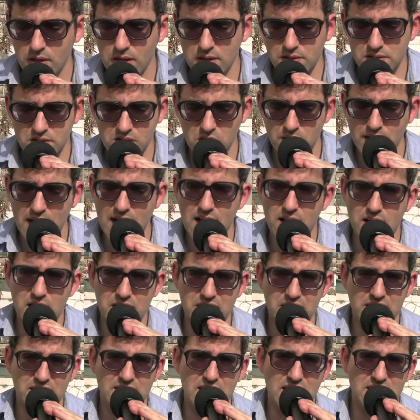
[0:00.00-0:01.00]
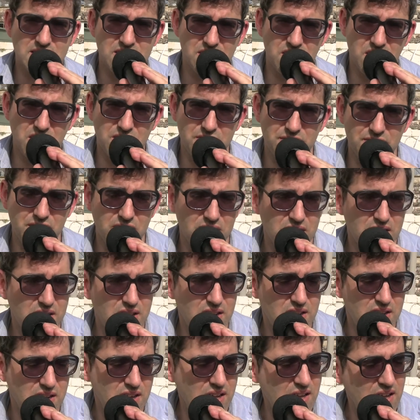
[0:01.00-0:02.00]
So yeah, I think that's enough.
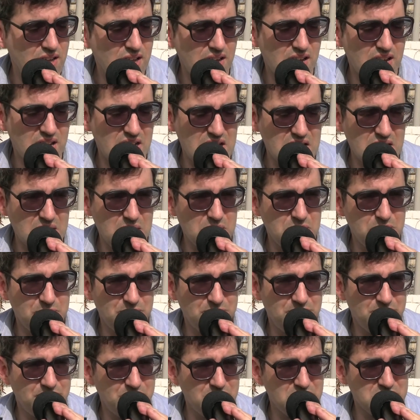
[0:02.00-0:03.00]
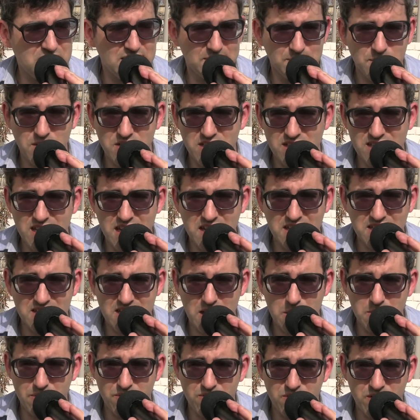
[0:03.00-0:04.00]
This is as much as I can
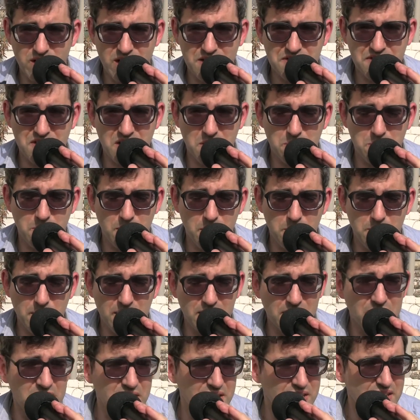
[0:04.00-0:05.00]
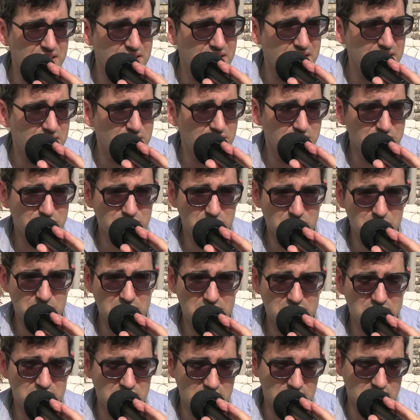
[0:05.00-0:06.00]
say before I start burping from
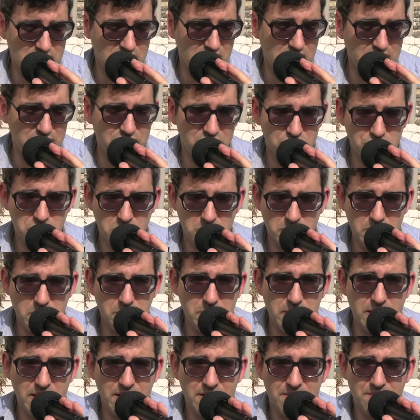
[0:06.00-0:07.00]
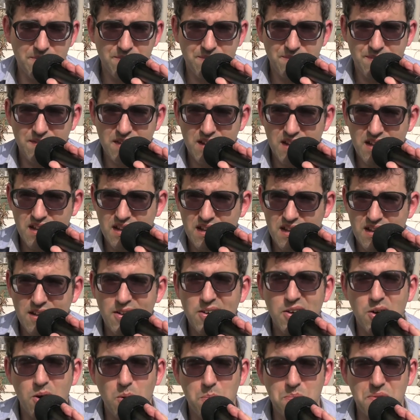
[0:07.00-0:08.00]
this delightful German beer.
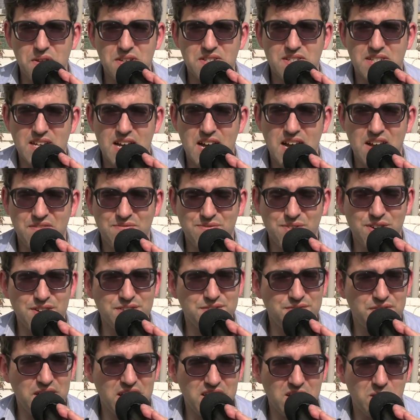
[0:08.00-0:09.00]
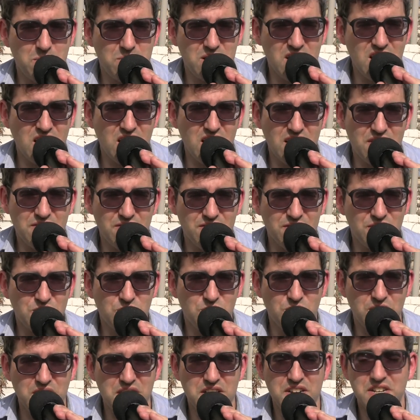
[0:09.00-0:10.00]
Hope this first video blog,
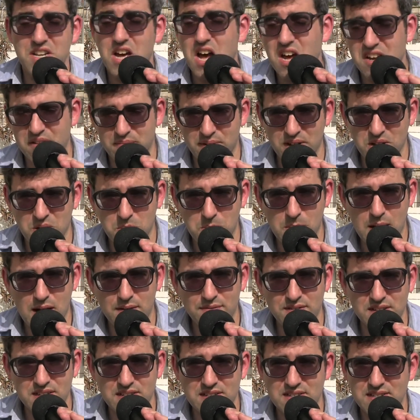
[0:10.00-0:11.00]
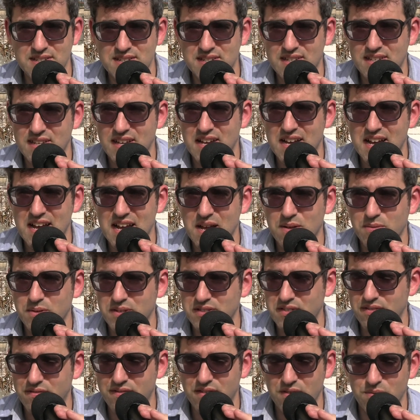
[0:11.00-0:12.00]
recorded not in my home office,
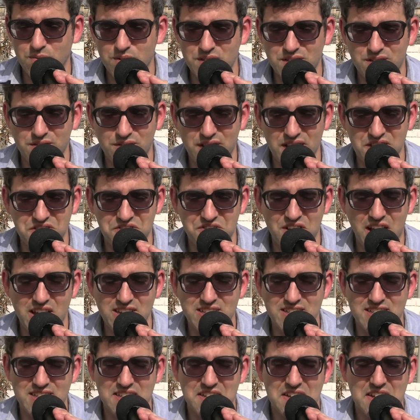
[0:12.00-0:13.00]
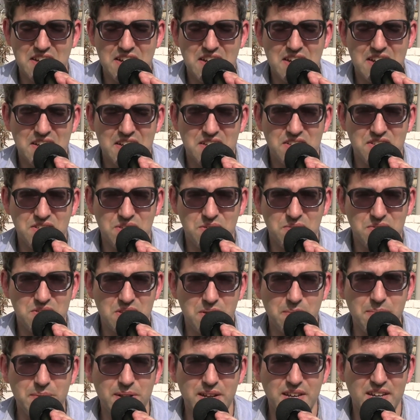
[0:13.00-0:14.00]
was of interest to
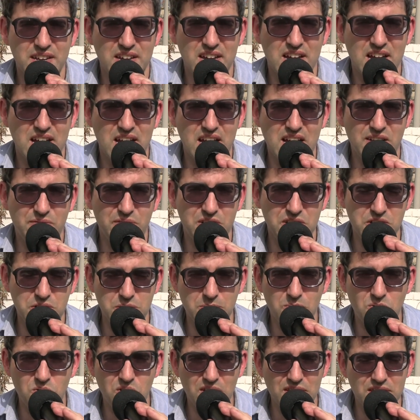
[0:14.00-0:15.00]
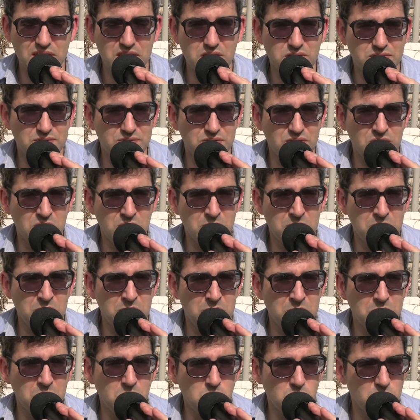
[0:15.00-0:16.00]
somebody. I want to do more of these
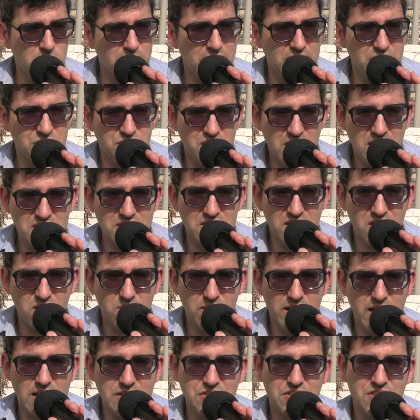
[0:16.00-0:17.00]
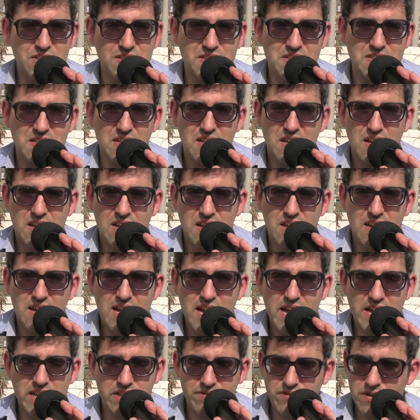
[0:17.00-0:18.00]
from more interesting locations.
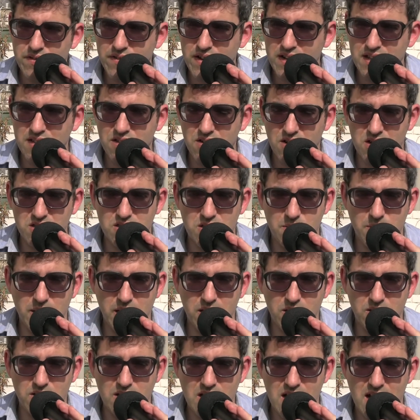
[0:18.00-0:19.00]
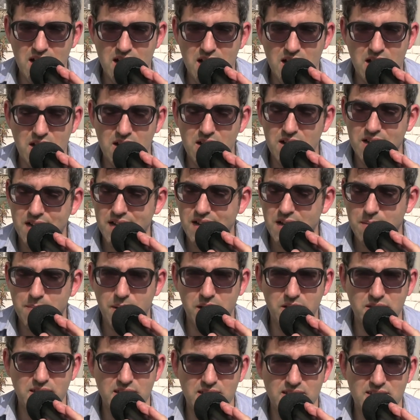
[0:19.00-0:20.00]
And if you have any thoughts about
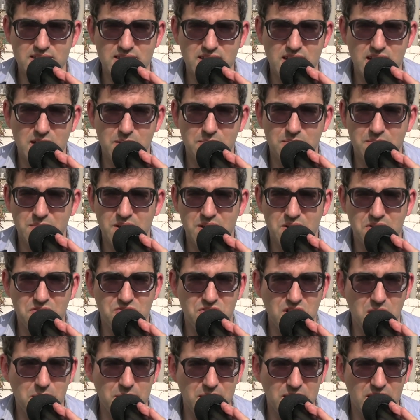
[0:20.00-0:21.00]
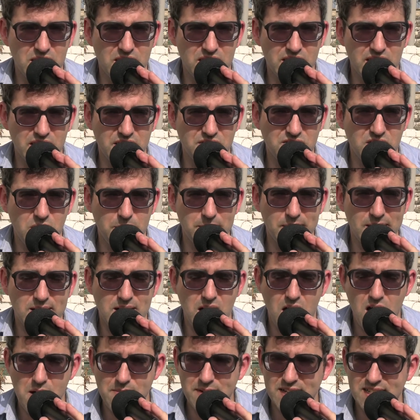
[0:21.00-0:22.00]
this, drop me a
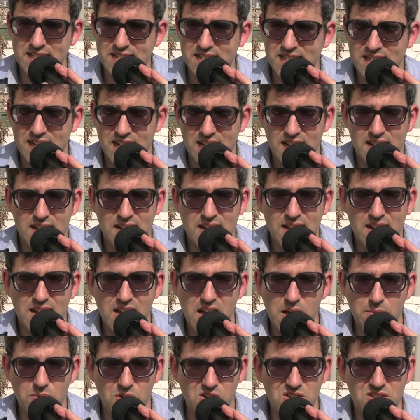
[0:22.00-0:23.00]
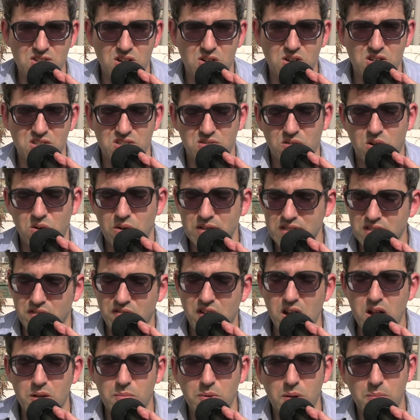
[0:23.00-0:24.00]
comment. I'm also always
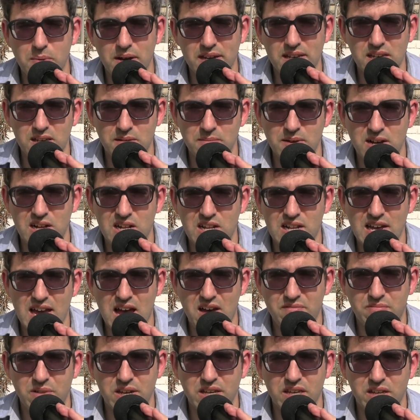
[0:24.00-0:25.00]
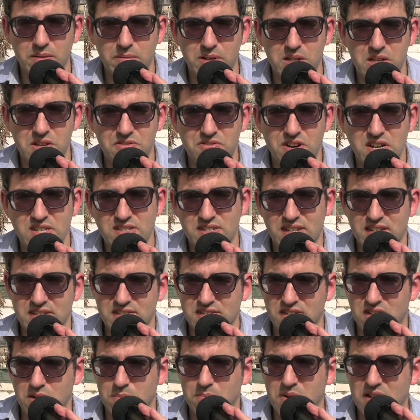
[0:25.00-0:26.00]
available by email. I have my email address
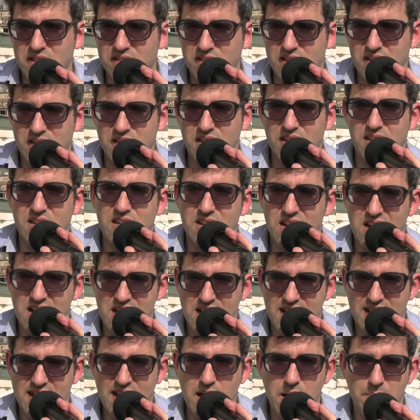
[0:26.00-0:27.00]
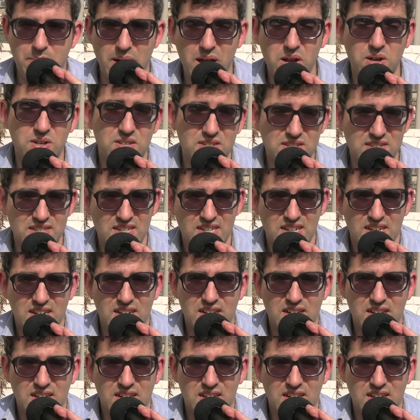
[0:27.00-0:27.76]
listed up on the About